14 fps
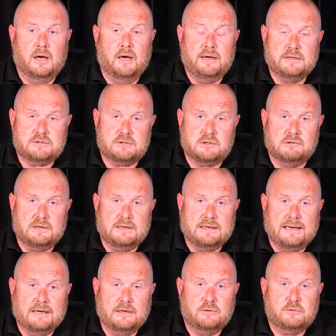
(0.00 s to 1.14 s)
Historically,
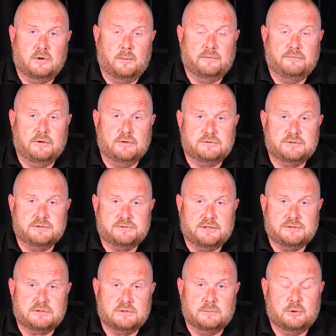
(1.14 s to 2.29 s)
Elinchrom have used a
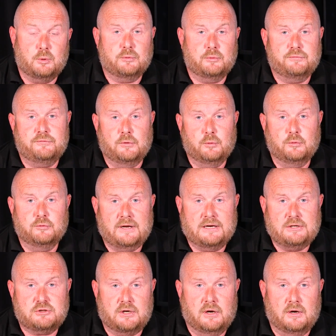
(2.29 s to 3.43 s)
system called full
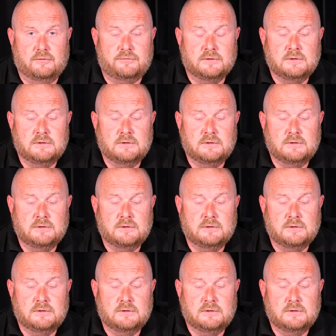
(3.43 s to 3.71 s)
flash curve,